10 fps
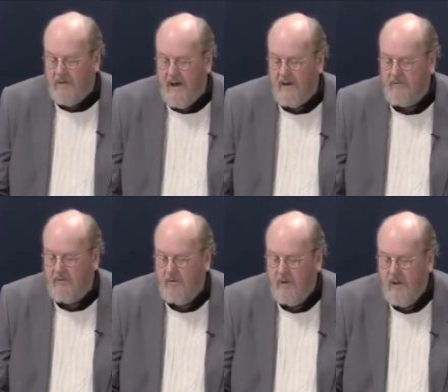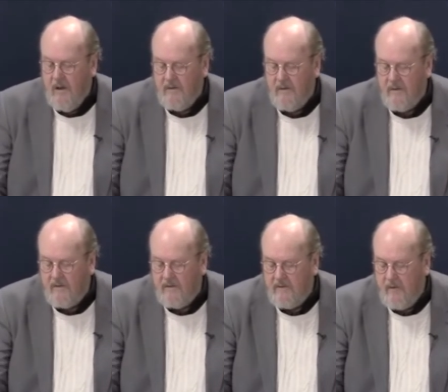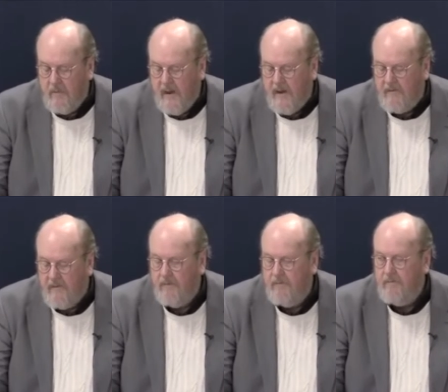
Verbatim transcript: the natural, but the supernatural.